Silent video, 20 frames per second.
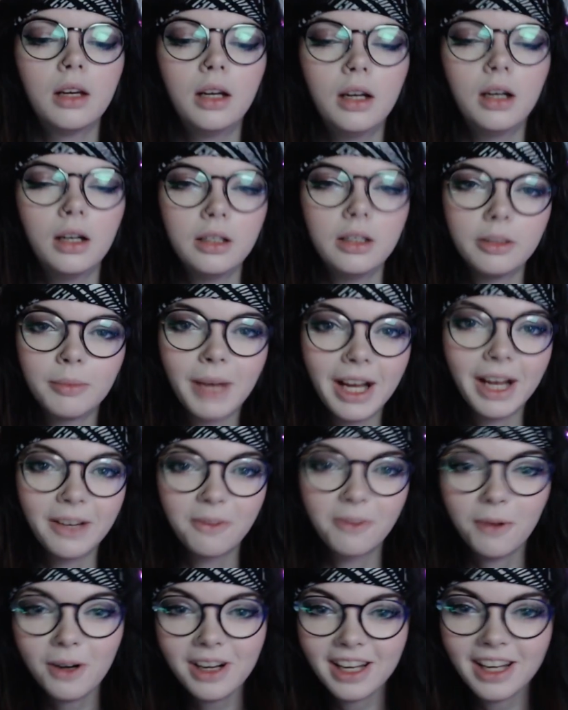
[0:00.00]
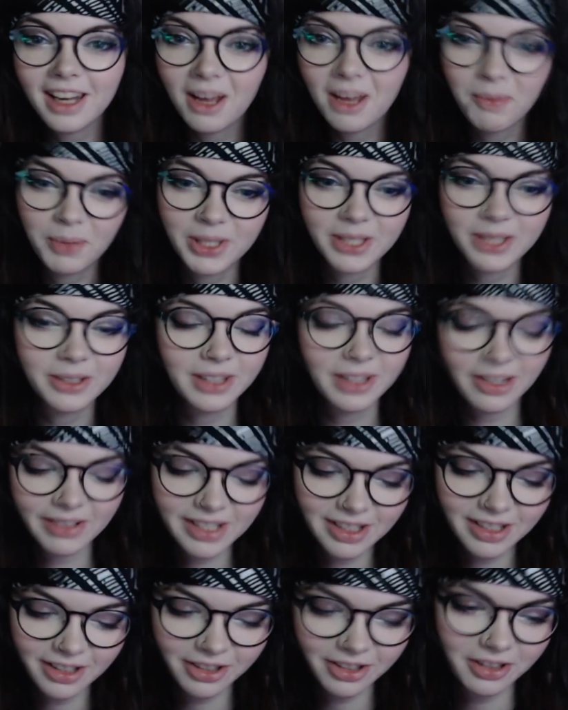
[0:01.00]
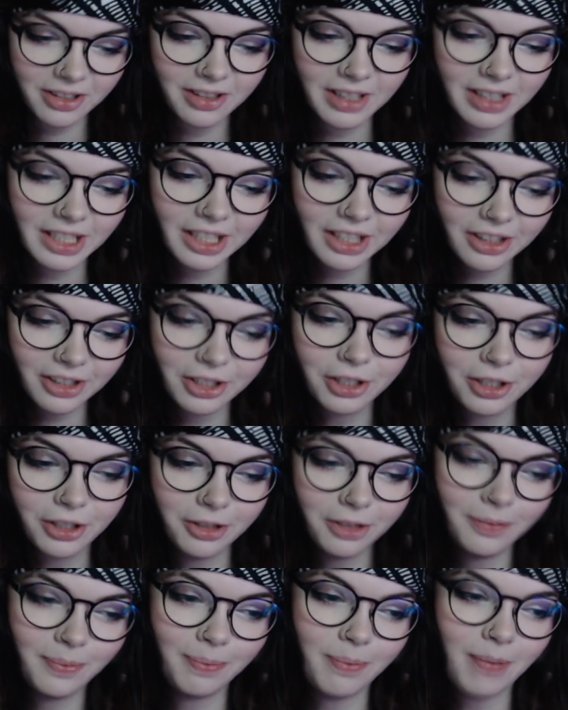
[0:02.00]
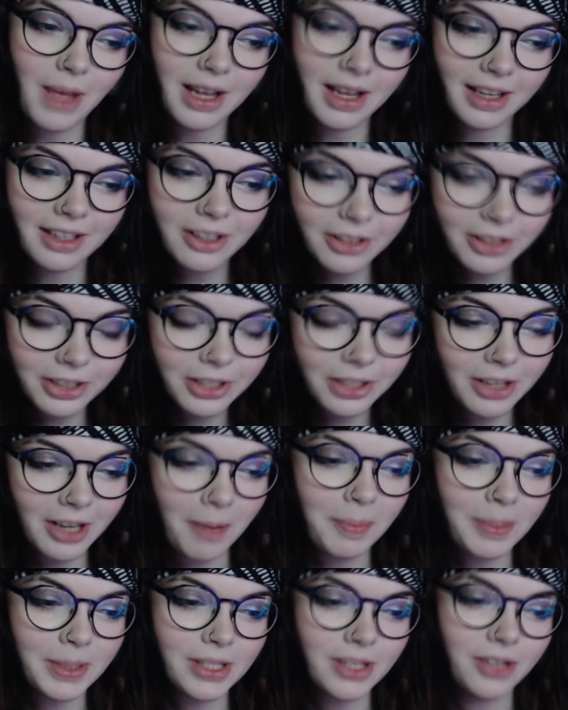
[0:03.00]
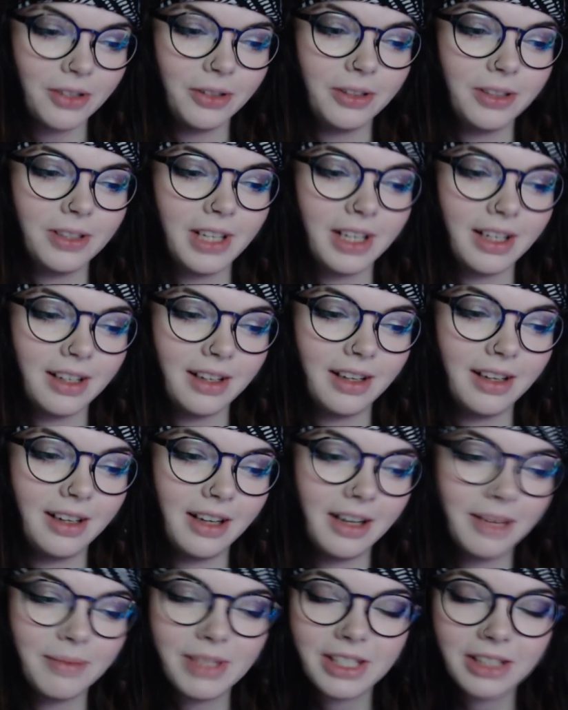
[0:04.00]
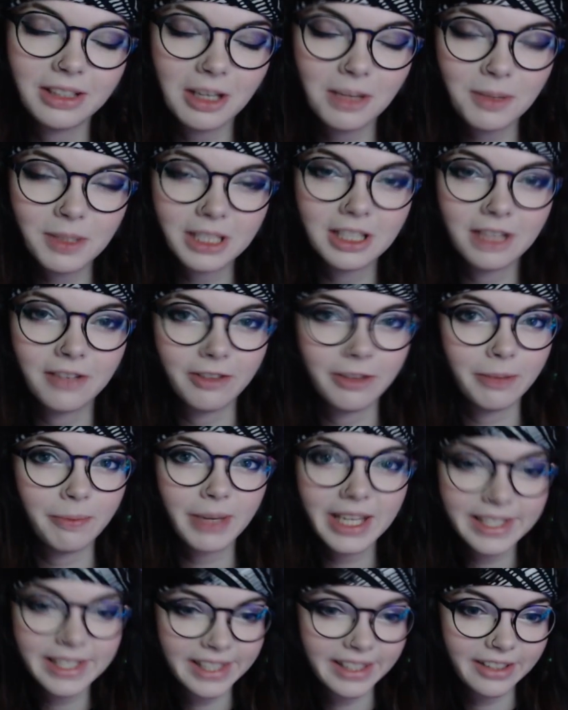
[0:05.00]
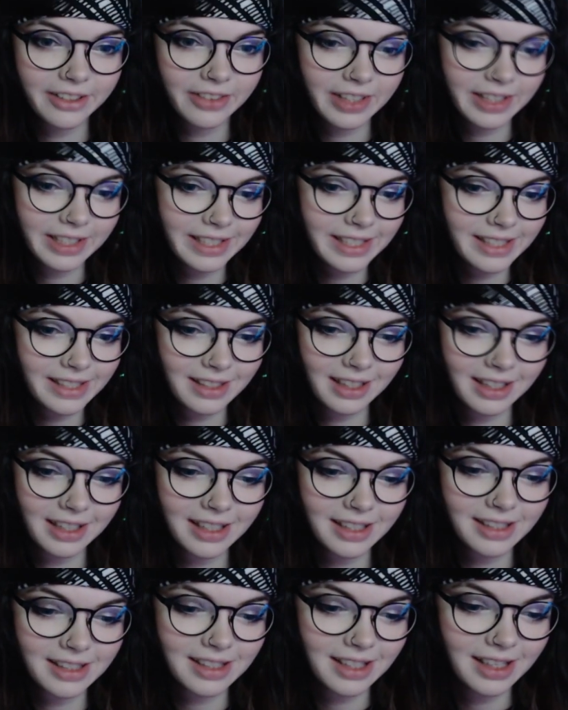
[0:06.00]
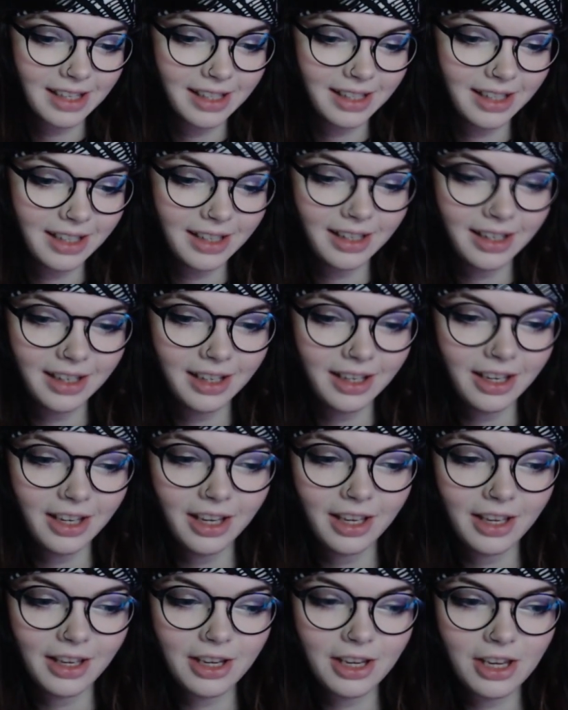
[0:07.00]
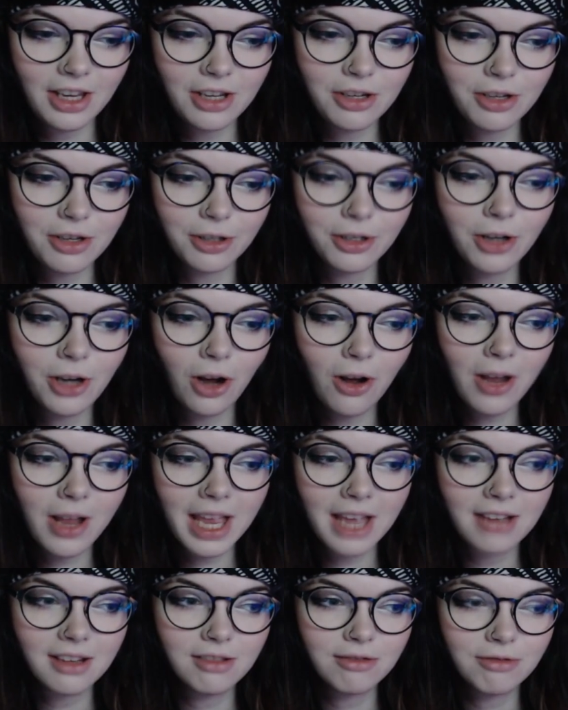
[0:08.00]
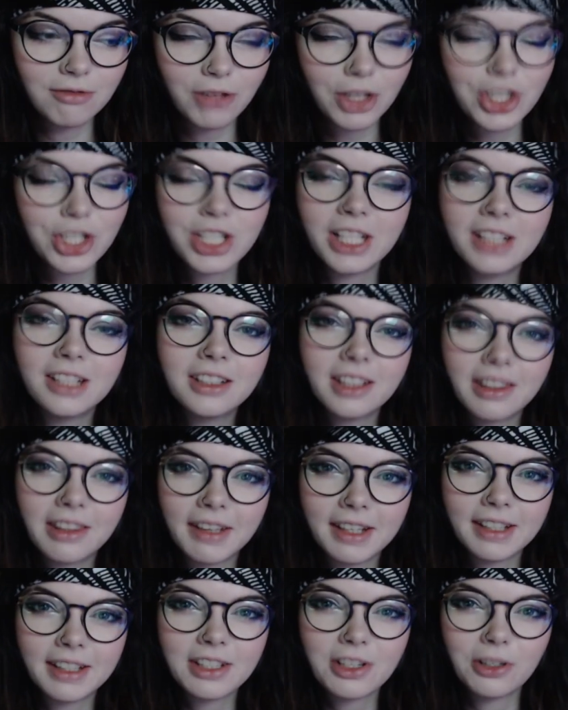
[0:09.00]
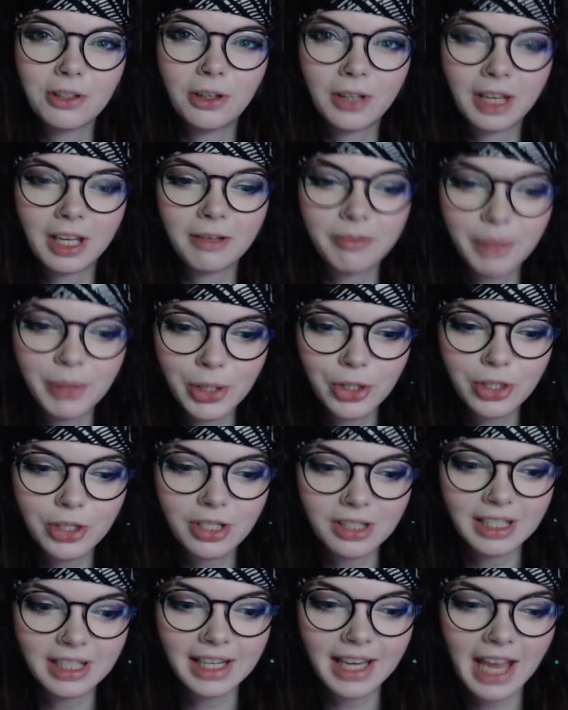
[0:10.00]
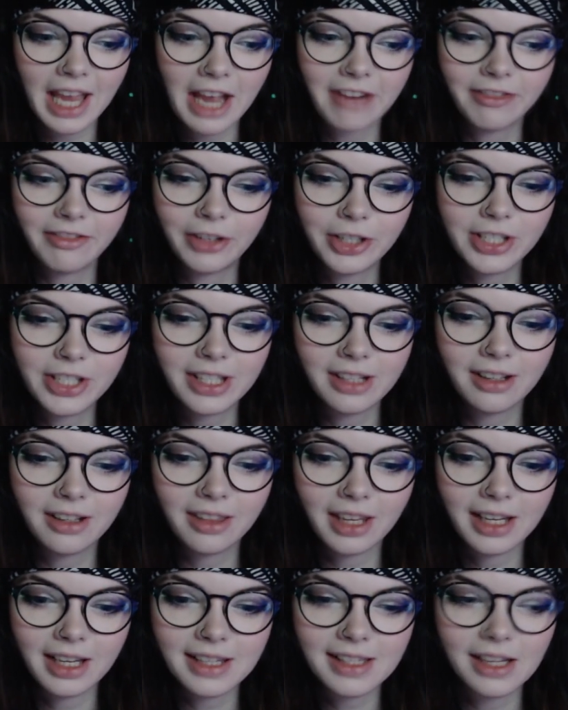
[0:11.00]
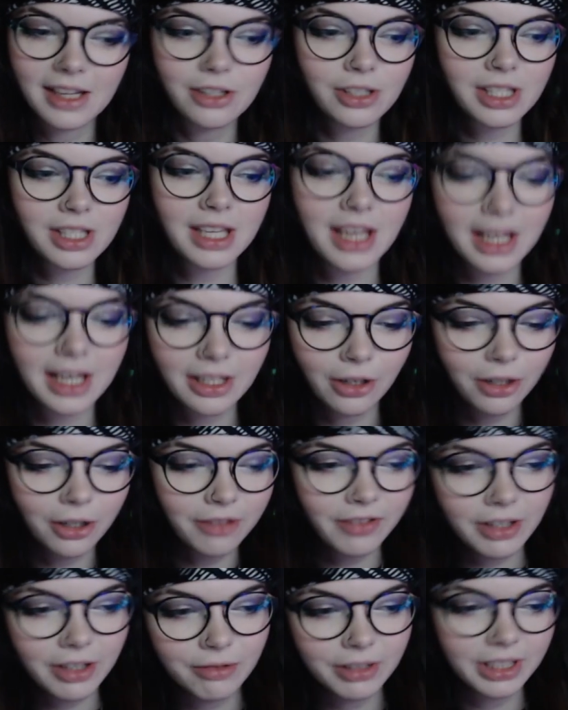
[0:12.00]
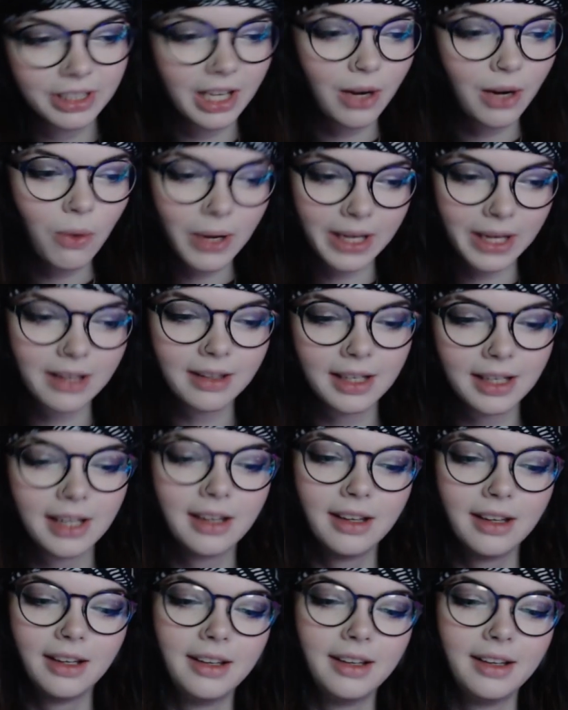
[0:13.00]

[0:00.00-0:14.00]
Oh man, what an episode. That was another good episode. I'm still absolutely loving the pacing of this. Like, it's, you're not getting rushed into things. You're not getting pushed like head first into things and then just taken out of it really quickly.